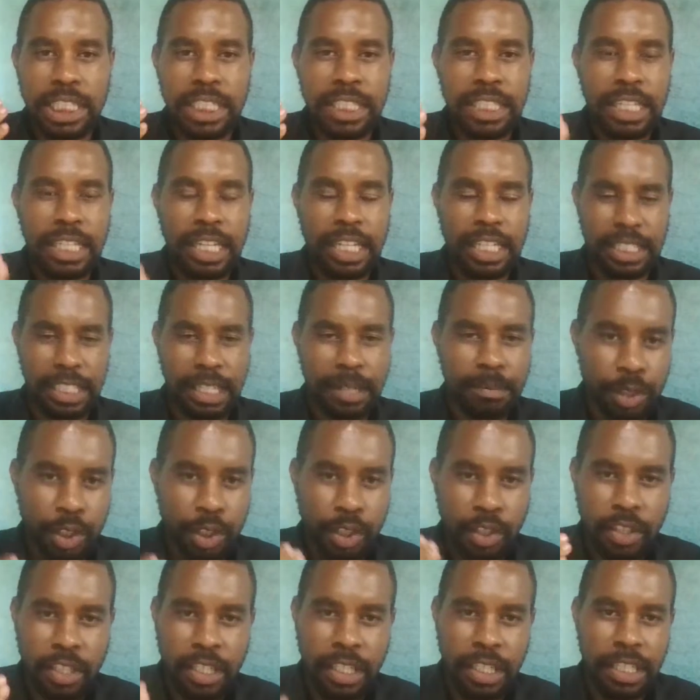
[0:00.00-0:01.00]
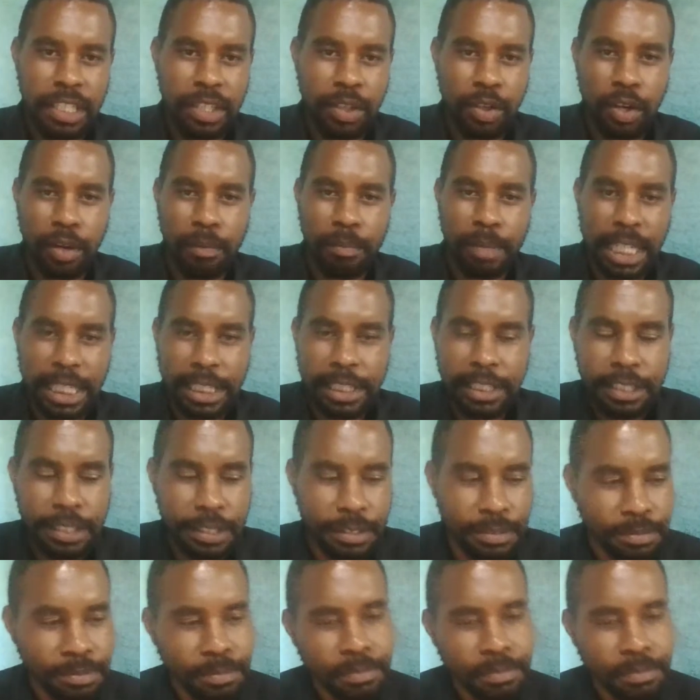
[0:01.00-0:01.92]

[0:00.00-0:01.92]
this assumption in your mind.